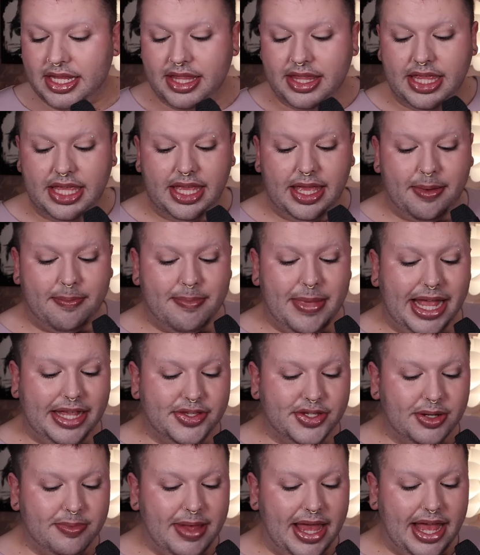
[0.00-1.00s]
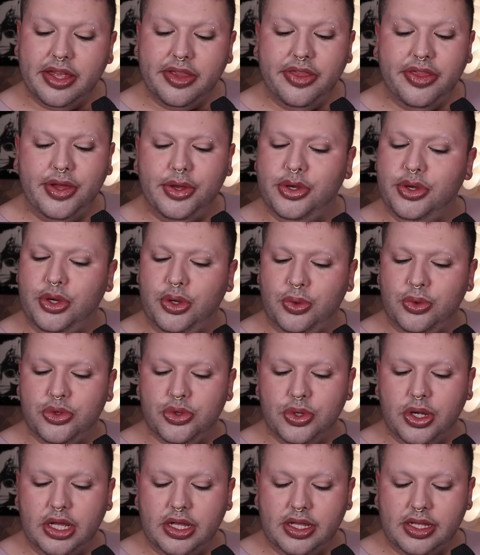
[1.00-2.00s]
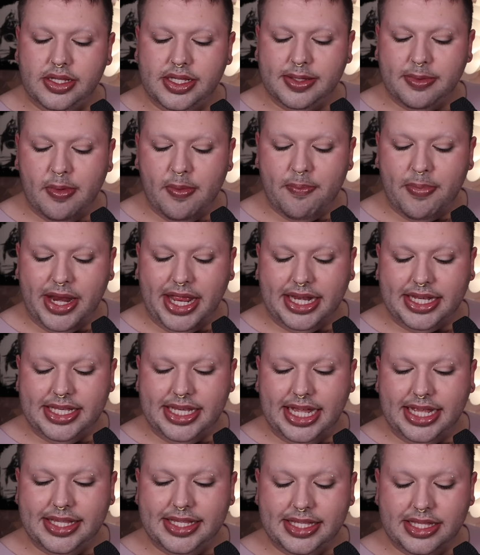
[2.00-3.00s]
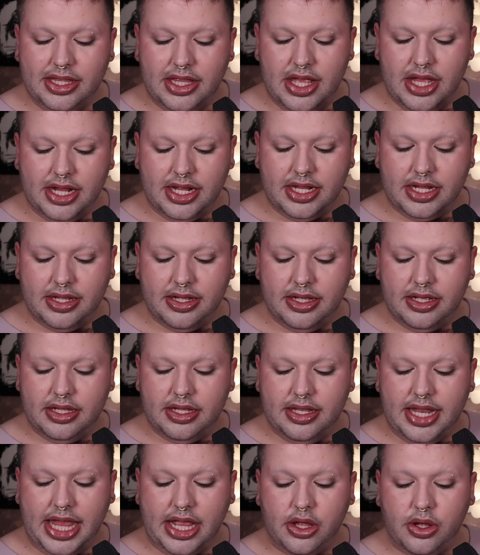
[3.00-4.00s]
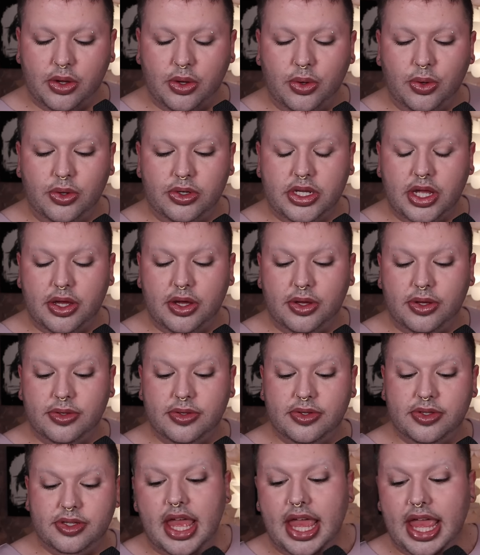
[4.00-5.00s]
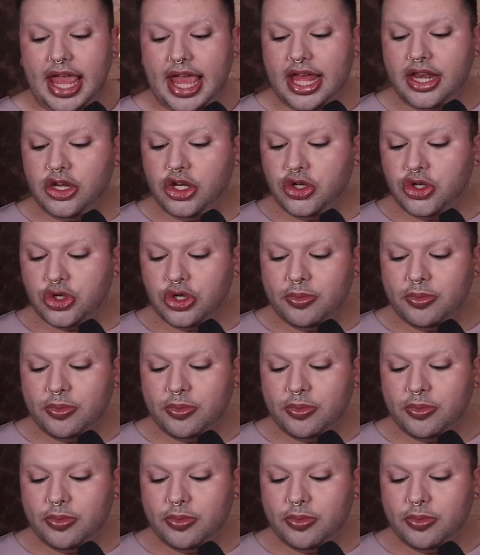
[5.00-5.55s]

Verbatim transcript: the master matte, the neutrals, but it does look like cool tones and neutral